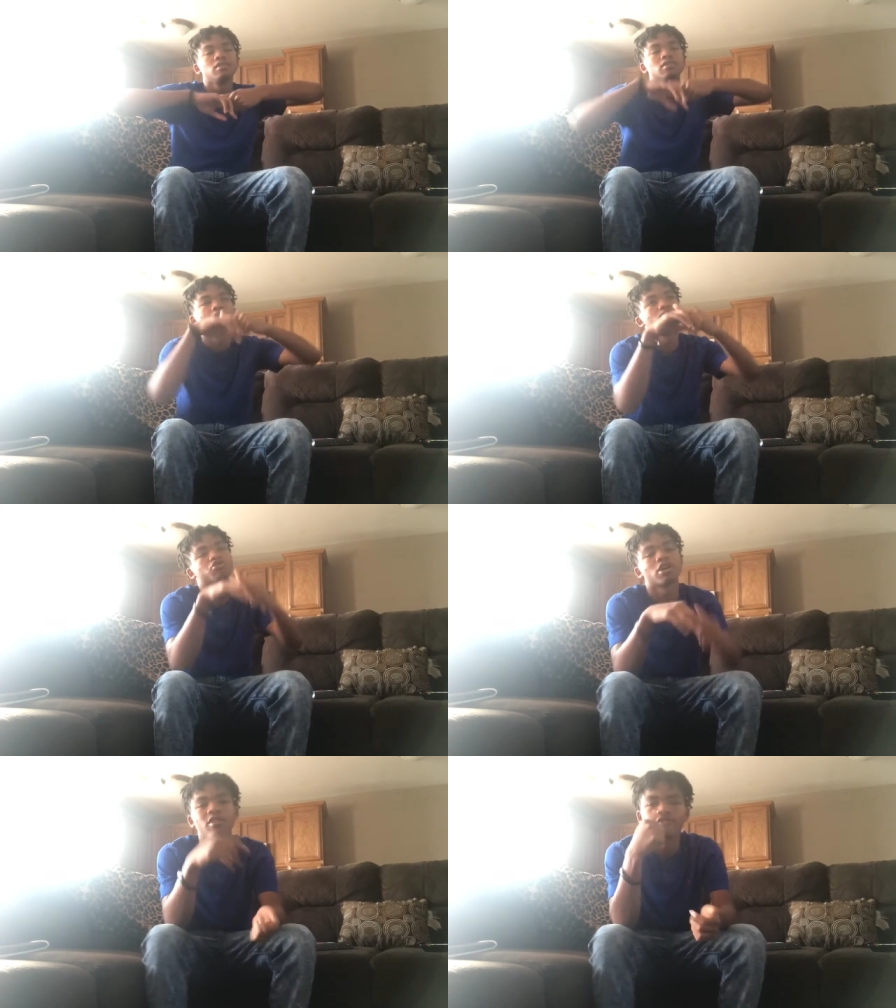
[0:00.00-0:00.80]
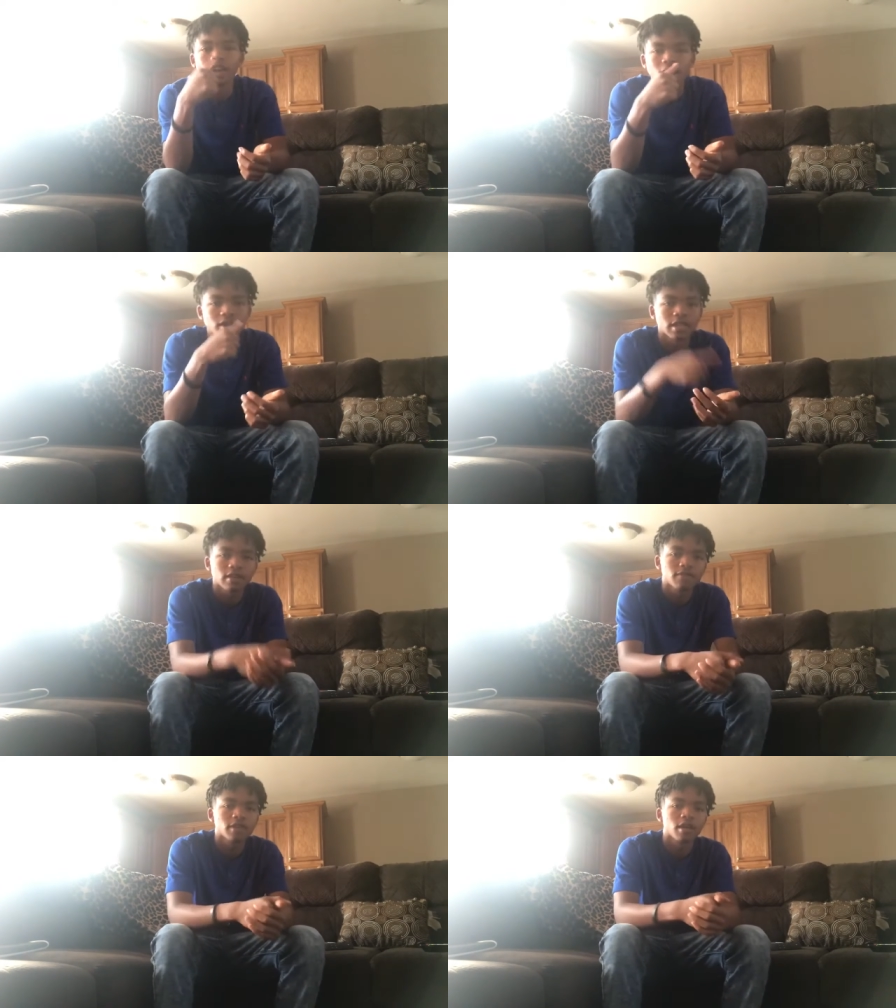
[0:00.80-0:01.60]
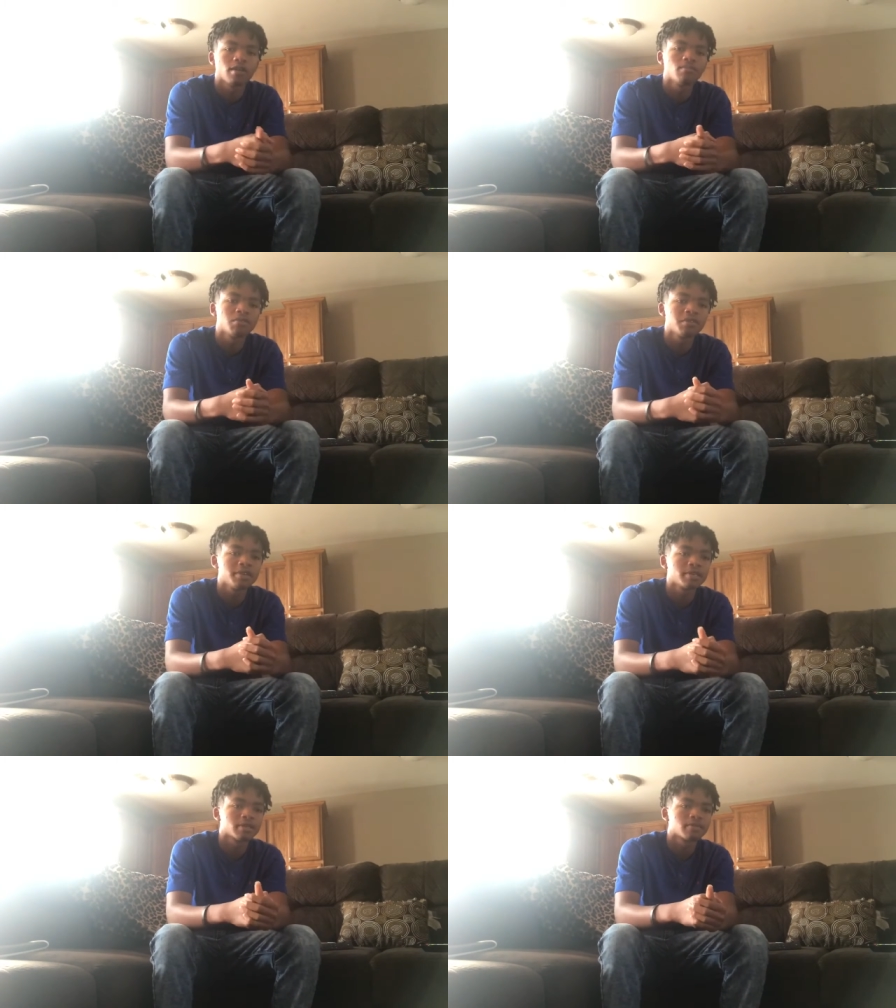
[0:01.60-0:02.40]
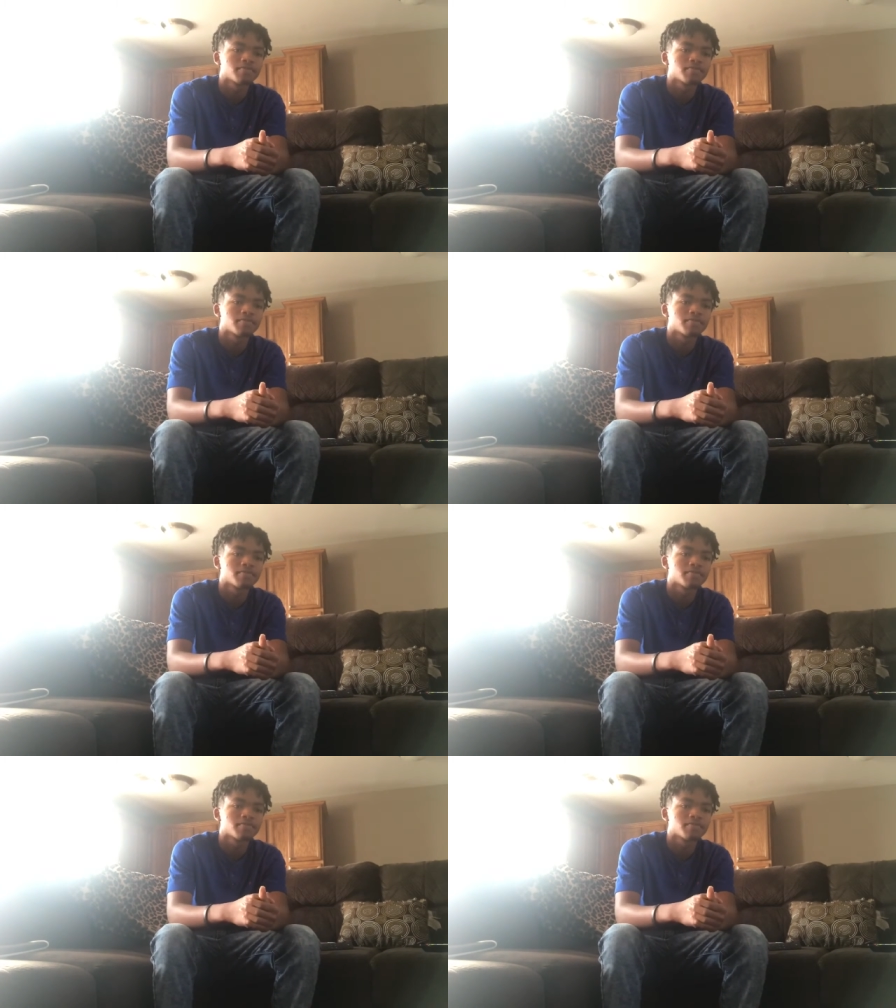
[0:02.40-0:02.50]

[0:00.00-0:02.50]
So I'm gonna try to vlog that for y'all boys.